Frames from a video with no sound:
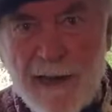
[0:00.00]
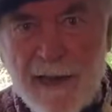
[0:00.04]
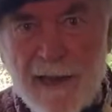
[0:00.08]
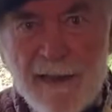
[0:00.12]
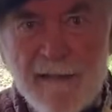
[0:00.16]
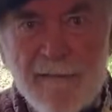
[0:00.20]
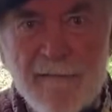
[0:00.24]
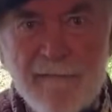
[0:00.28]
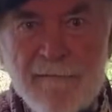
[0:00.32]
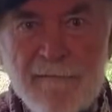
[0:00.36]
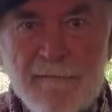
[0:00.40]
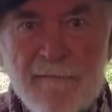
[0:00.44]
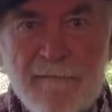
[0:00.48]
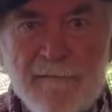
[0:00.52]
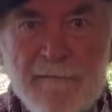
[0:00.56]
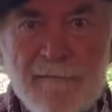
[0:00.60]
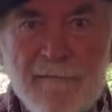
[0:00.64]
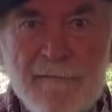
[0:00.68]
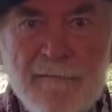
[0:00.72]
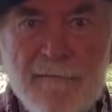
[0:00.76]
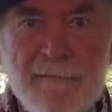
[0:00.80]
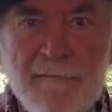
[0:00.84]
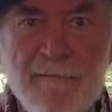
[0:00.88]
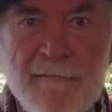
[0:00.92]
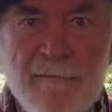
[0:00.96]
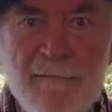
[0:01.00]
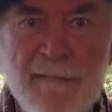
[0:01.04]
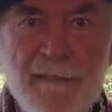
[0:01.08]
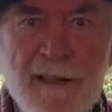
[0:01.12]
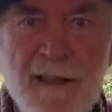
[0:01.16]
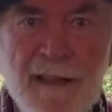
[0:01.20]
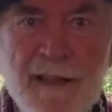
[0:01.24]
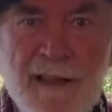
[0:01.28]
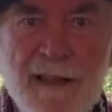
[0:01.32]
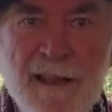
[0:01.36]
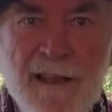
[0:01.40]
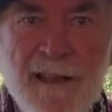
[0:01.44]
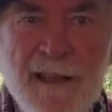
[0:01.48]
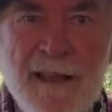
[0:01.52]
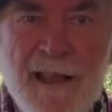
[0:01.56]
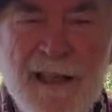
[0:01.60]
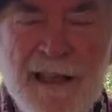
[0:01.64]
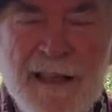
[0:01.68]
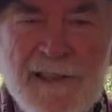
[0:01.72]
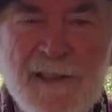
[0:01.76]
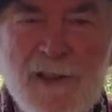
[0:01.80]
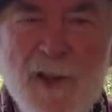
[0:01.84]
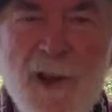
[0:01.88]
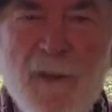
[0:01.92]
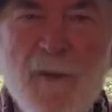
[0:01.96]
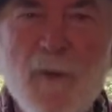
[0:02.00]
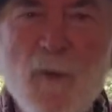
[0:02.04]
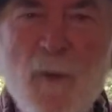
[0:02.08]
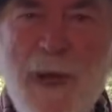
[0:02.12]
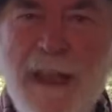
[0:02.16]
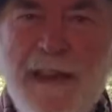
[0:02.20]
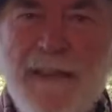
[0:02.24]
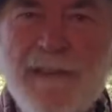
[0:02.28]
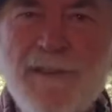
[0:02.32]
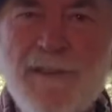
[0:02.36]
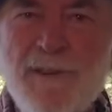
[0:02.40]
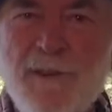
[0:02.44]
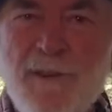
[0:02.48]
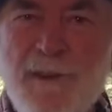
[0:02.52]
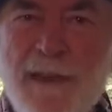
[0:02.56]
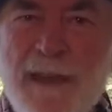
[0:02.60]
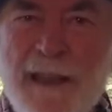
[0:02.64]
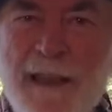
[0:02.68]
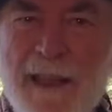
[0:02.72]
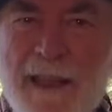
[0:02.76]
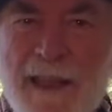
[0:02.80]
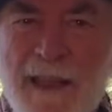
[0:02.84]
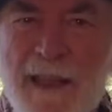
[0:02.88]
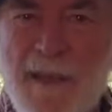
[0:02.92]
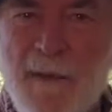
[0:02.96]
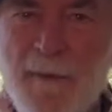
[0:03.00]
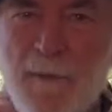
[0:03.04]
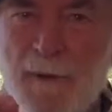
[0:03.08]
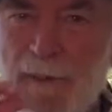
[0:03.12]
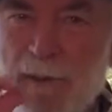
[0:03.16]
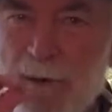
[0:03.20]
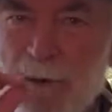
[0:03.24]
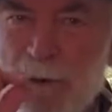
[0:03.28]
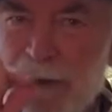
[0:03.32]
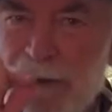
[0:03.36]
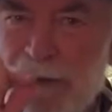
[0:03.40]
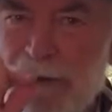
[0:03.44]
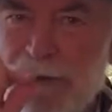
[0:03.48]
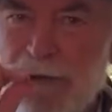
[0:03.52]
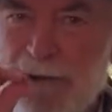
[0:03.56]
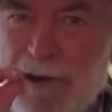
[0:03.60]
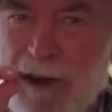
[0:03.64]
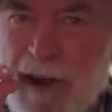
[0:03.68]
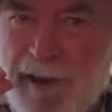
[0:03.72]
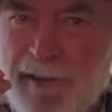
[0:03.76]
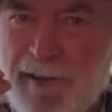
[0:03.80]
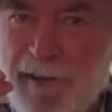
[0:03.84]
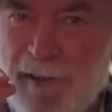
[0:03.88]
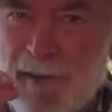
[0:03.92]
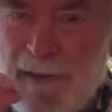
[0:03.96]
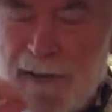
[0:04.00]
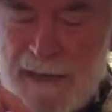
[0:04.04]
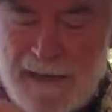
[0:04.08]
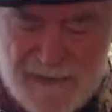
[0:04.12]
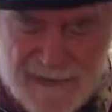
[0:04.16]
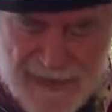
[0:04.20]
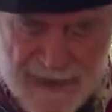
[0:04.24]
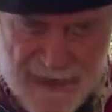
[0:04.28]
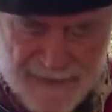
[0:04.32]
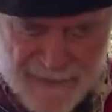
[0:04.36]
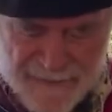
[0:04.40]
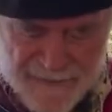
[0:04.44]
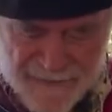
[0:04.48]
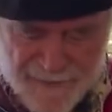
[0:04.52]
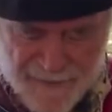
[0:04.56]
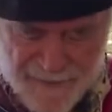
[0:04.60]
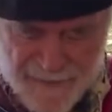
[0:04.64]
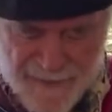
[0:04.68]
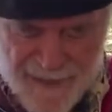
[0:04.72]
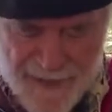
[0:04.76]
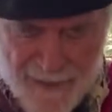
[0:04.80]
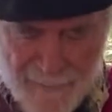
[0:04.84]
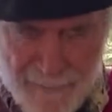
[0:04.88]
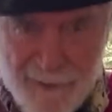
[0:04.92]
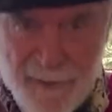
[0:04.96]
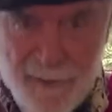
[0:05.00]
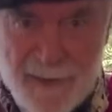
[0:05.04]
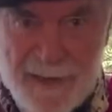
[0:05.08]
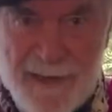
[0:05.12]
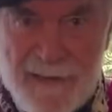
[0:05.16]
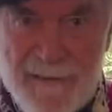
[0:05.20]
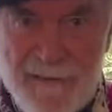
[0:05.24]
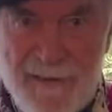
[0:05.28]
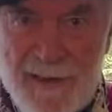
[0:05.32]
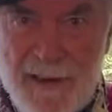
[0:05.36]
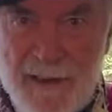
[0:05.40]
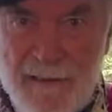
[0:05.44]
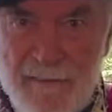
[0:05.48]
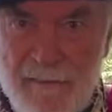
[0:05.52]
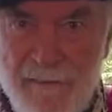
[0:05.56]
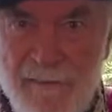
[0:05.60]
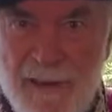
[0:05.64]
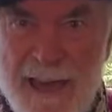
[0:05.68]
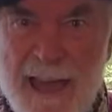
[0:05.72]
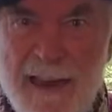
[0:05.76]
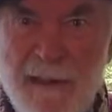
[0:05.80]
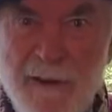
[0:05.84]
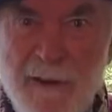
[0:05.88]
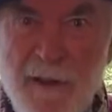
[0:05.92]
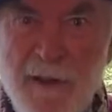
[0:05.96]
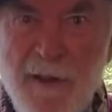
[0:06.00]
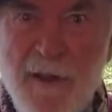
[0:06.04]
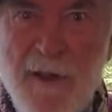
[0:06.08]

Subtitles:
It's called wet tuning, where the reeds are not tuned exactly the same, so it gives it a fatter